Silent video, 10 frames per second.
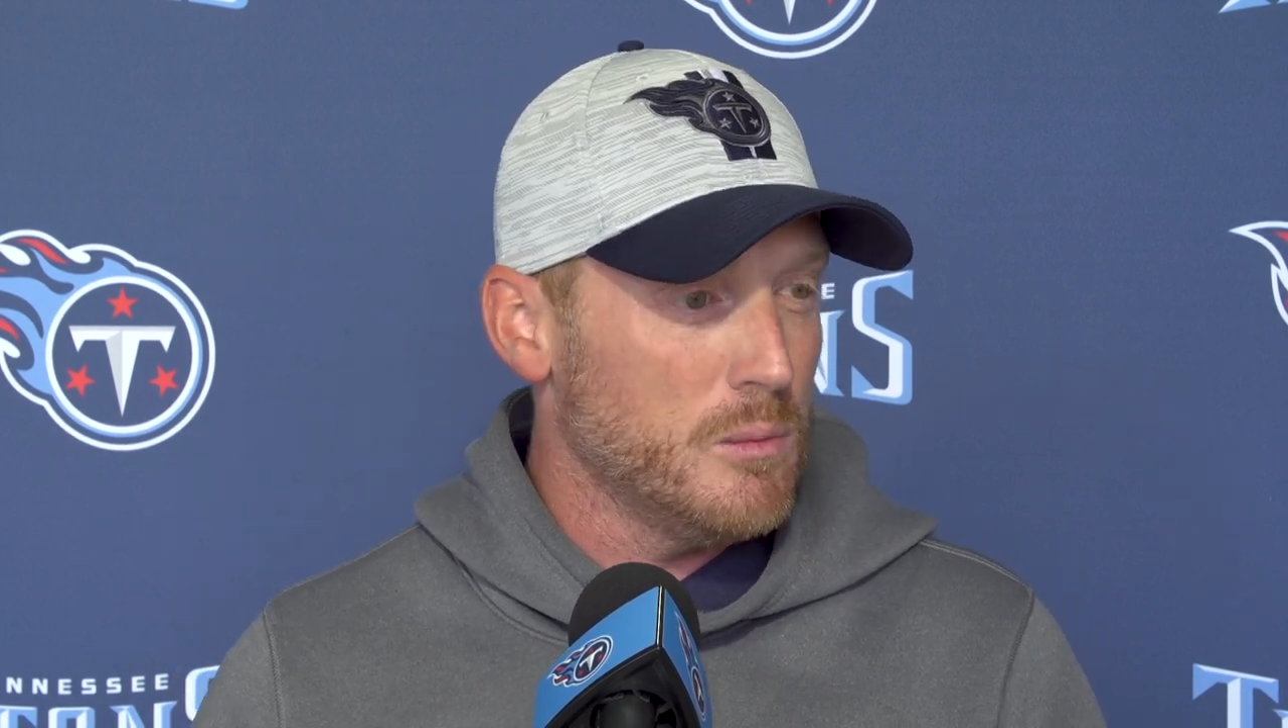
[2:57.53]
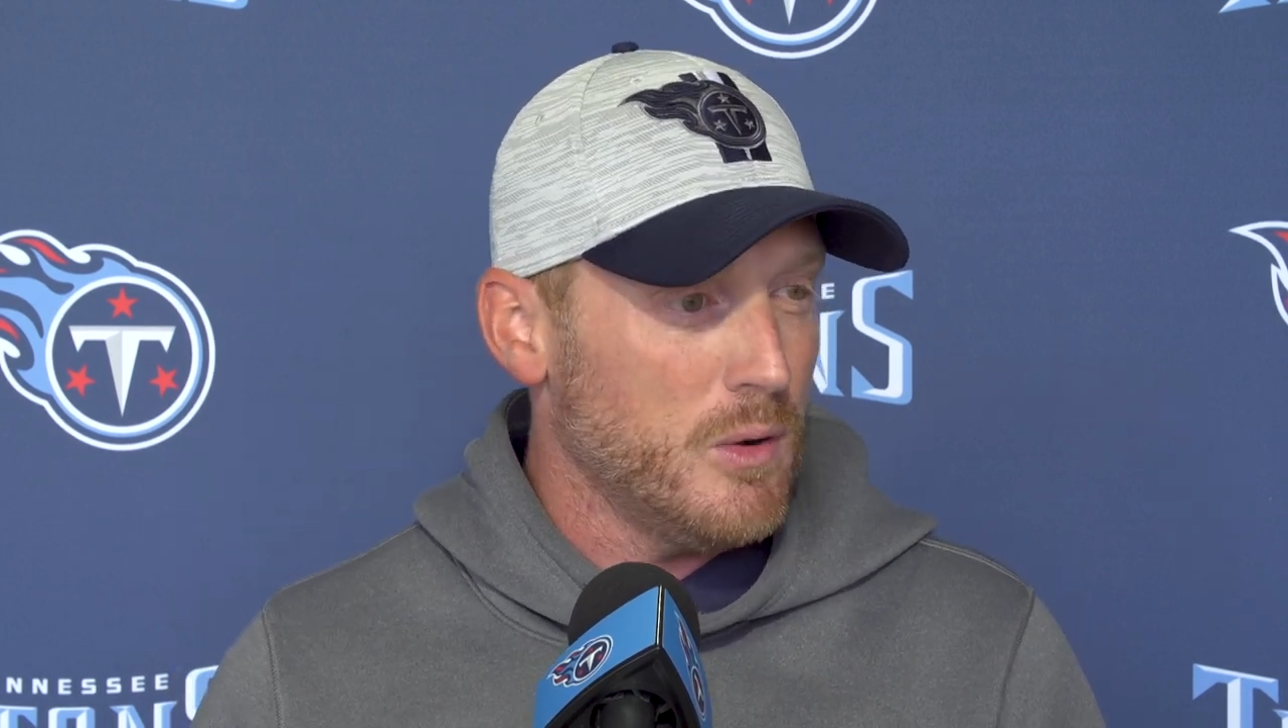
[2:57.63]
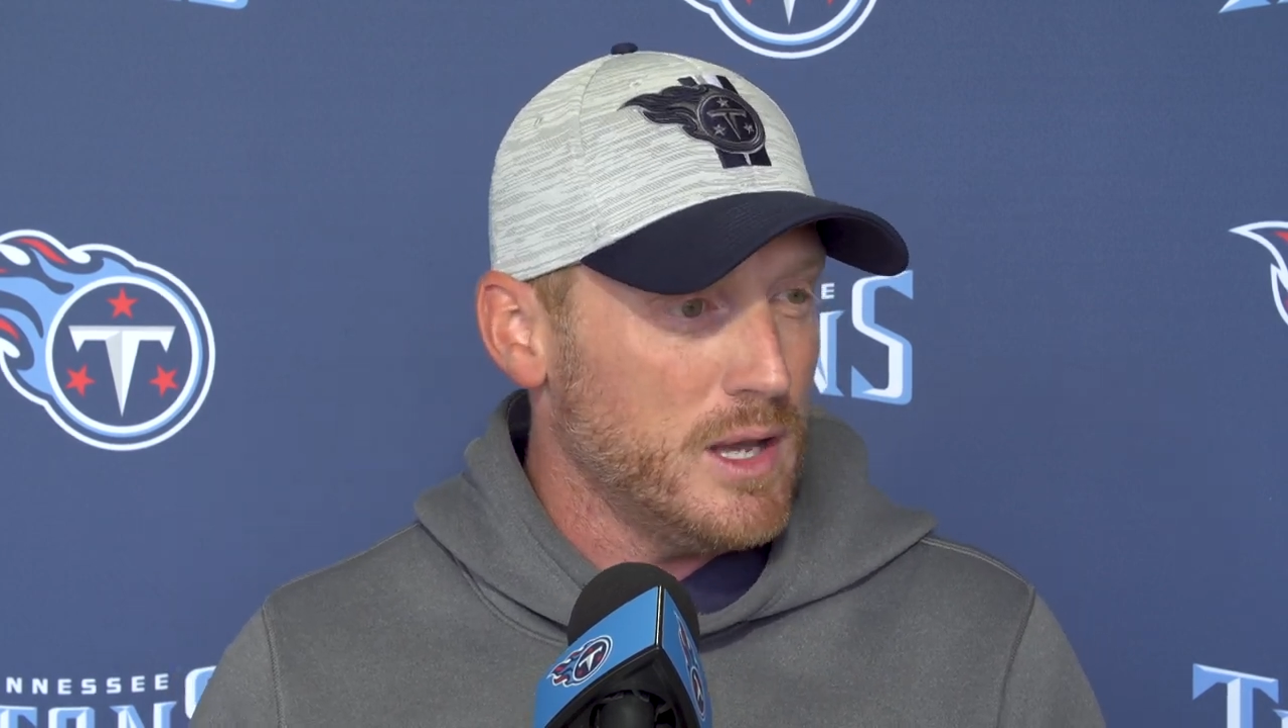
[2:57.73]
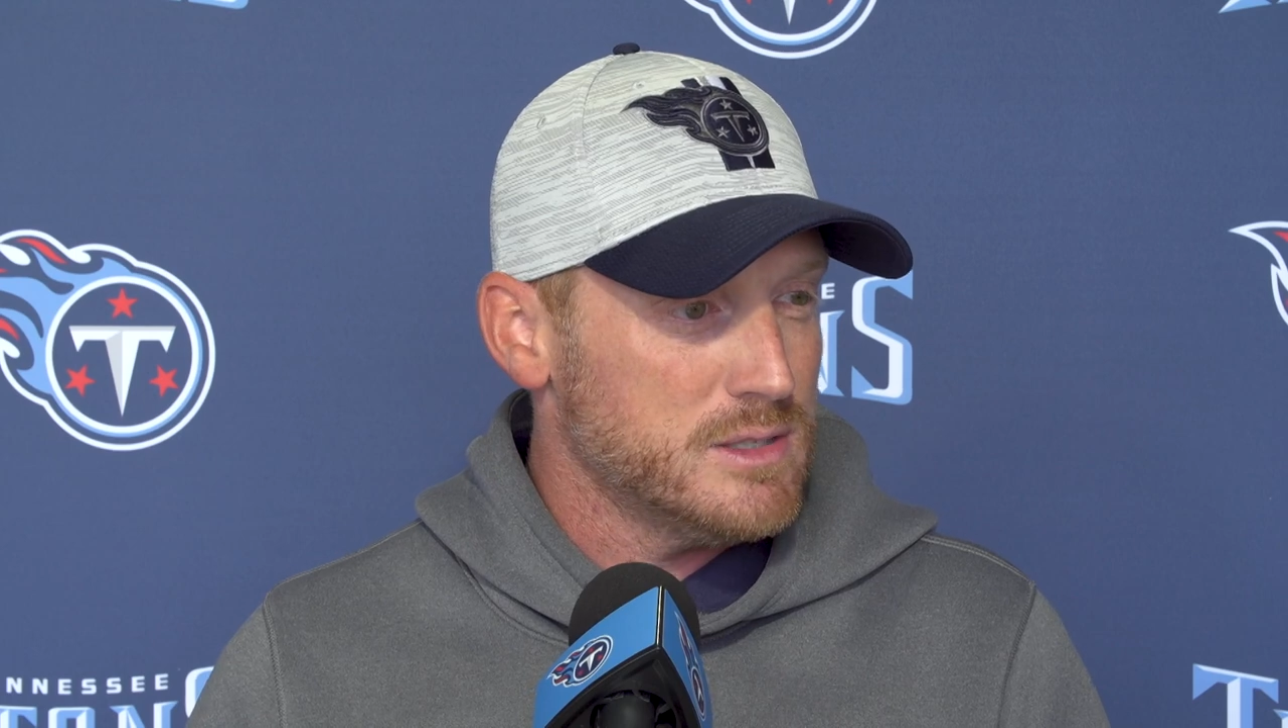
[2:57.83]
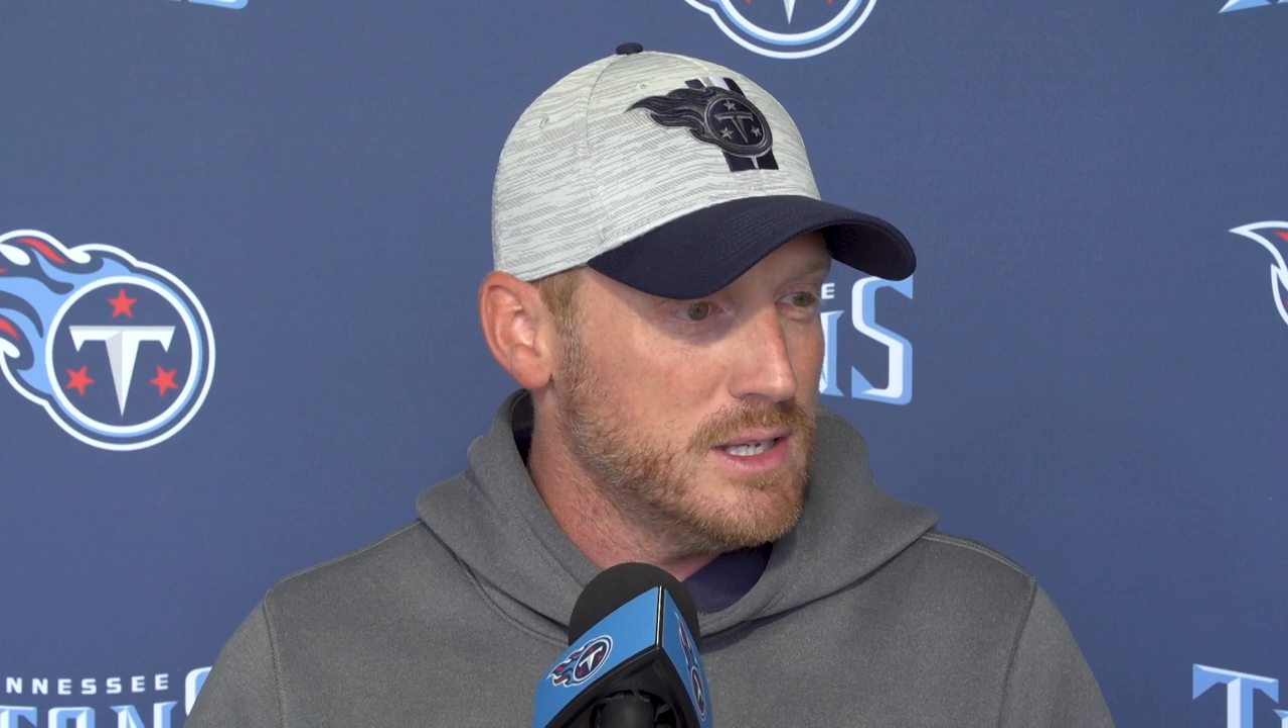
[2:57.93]

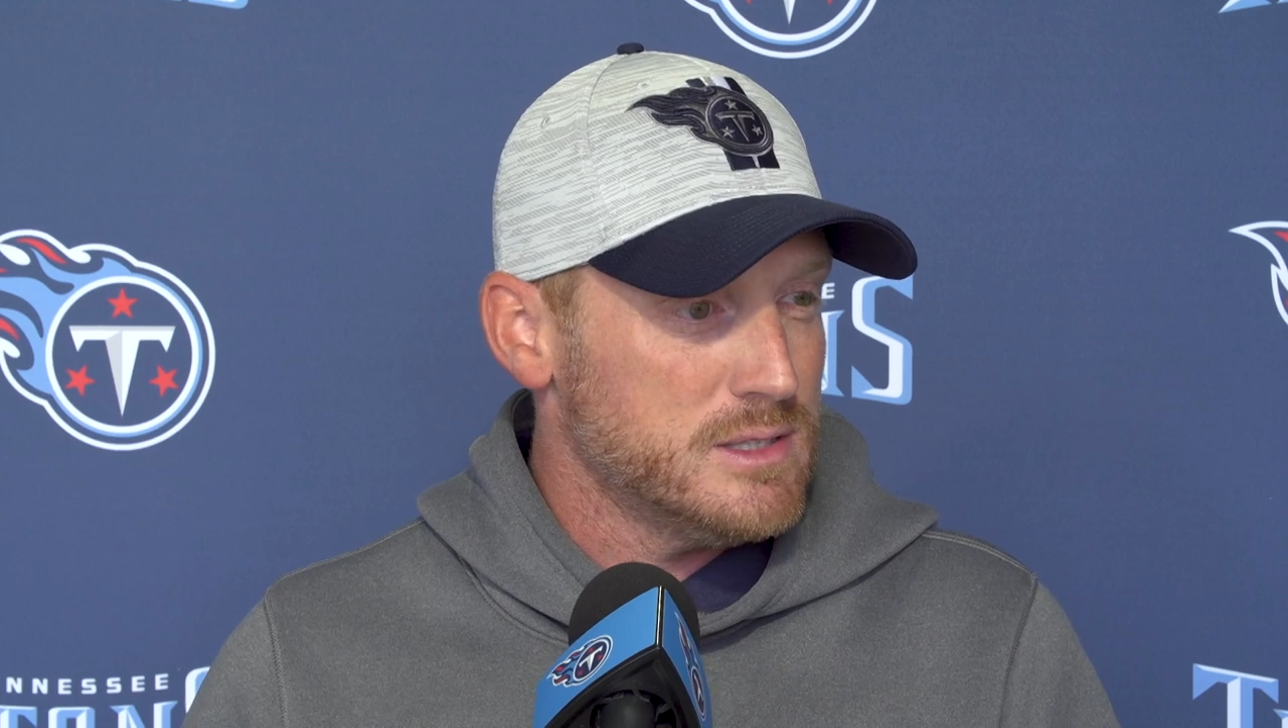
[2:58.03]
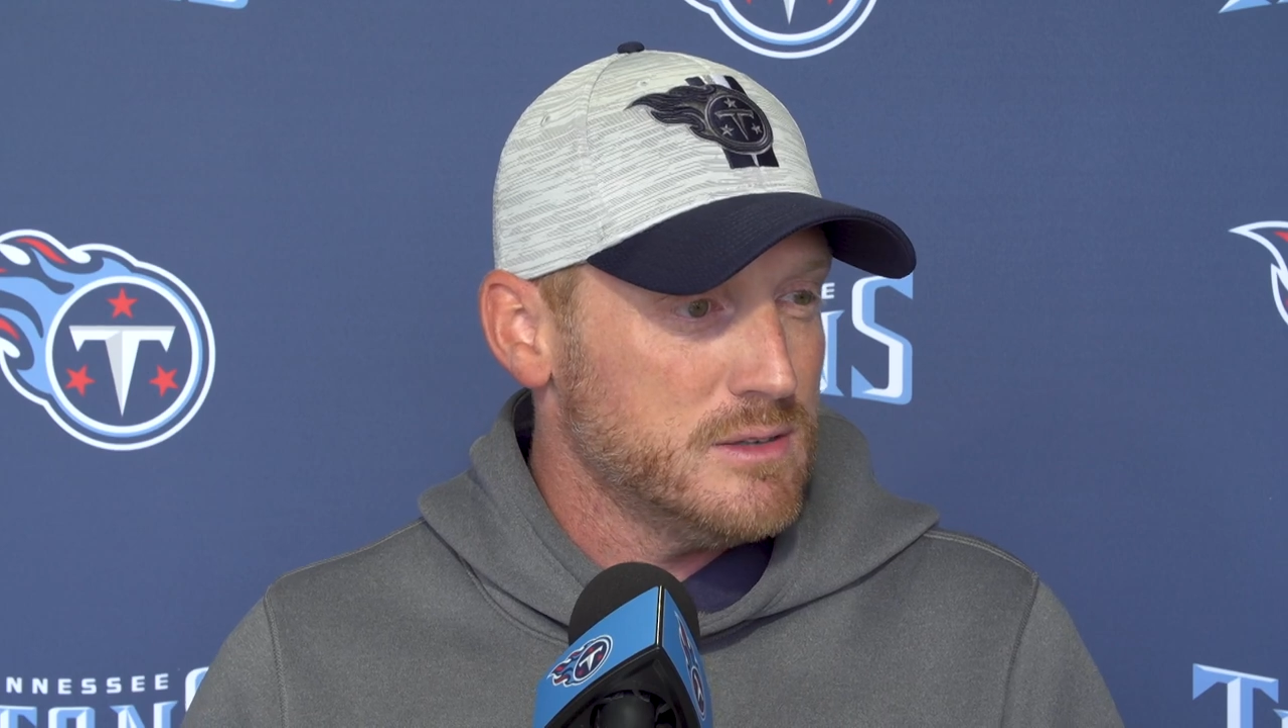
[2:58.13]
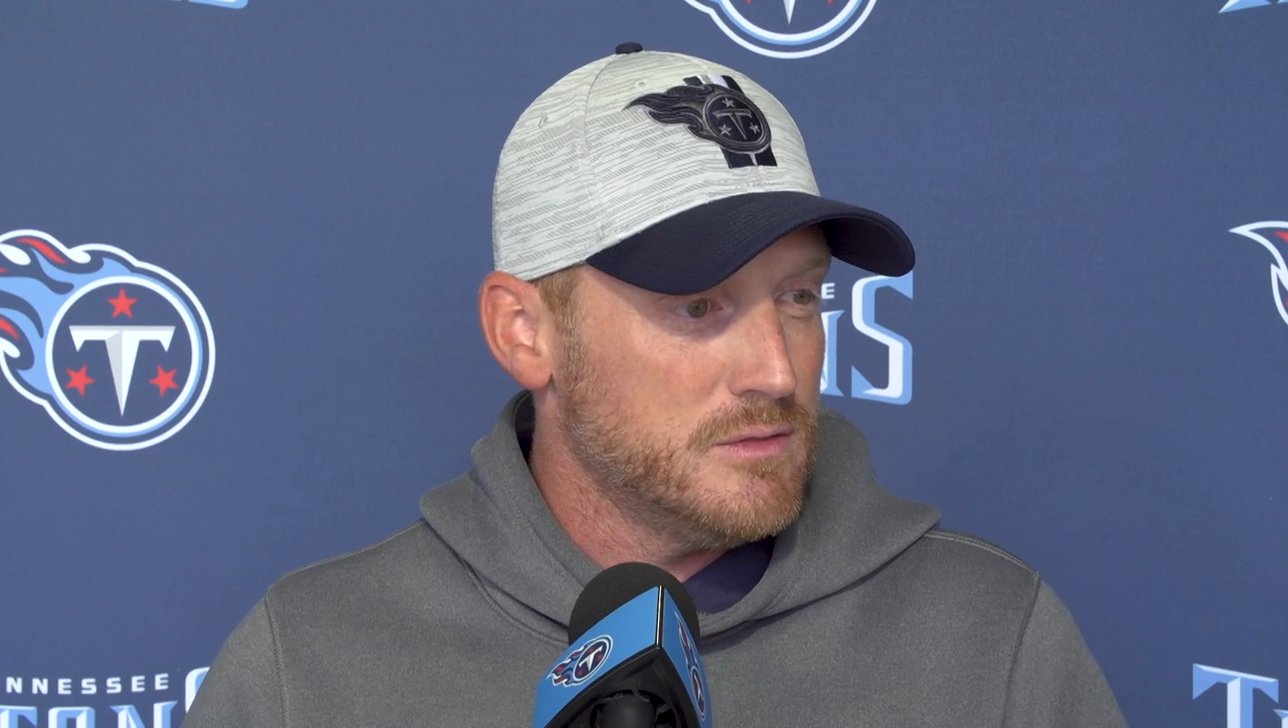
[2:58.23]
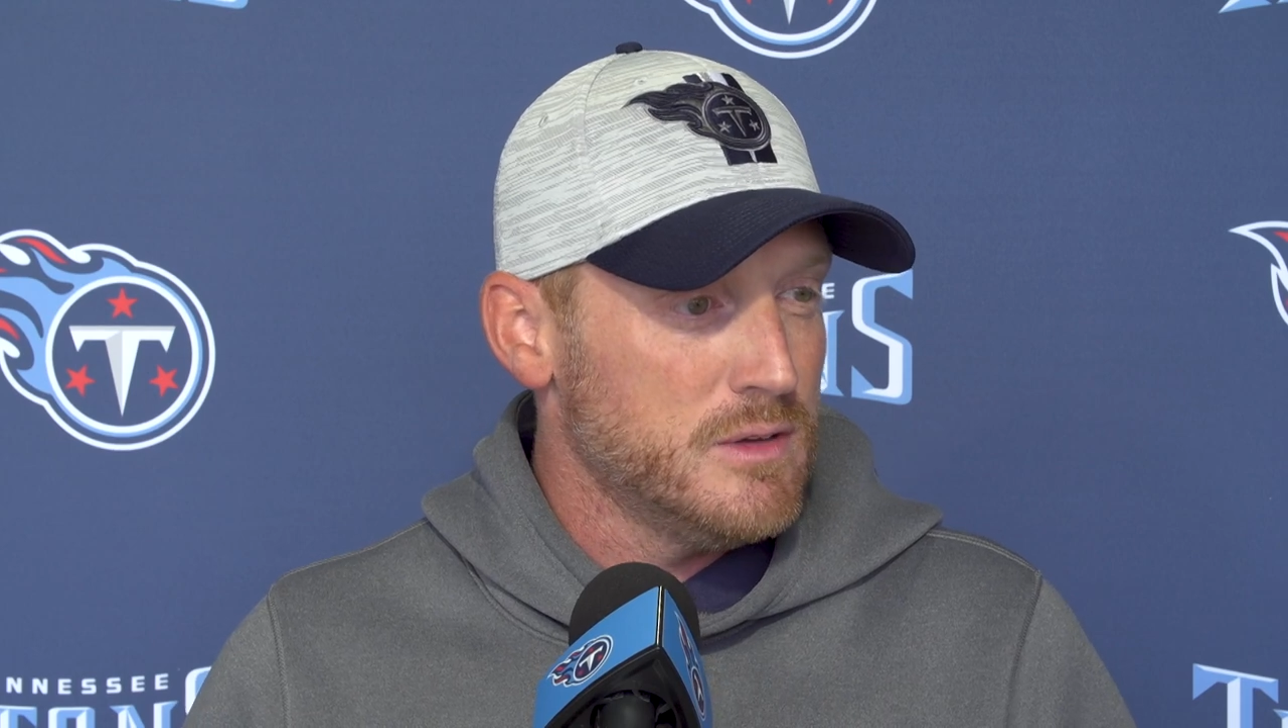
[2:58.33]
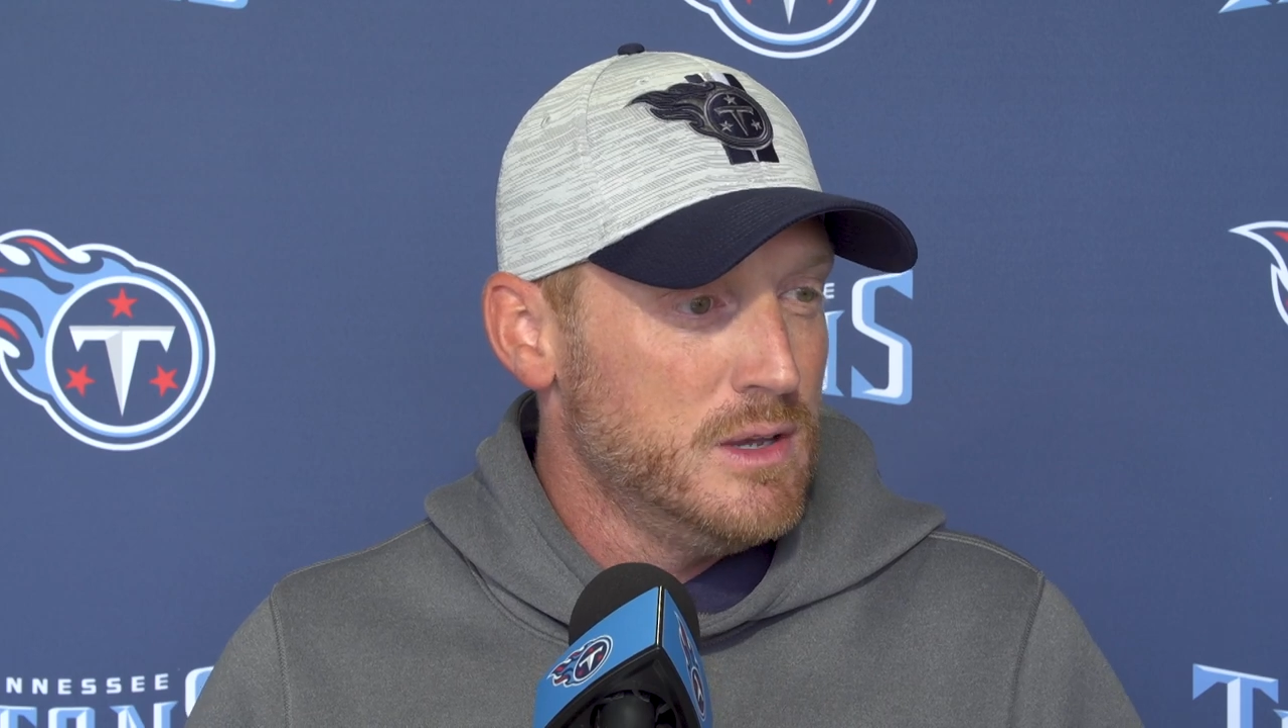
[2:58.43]
process
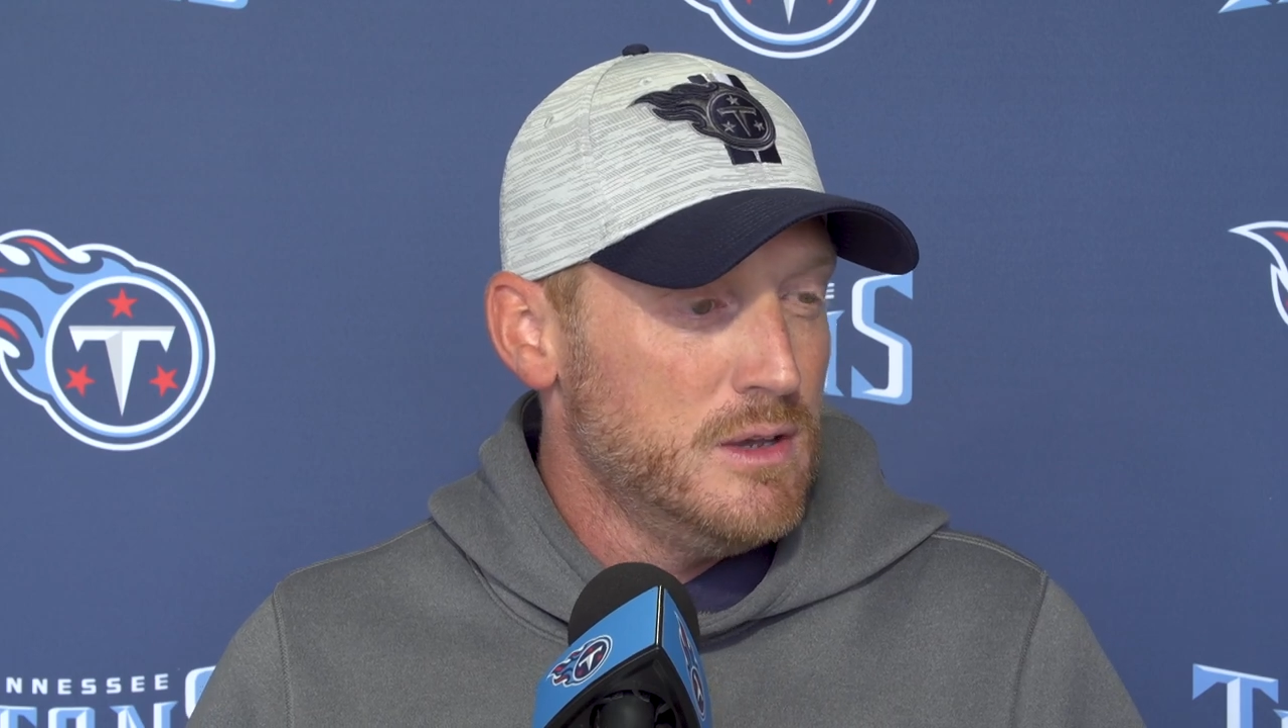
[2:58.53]
of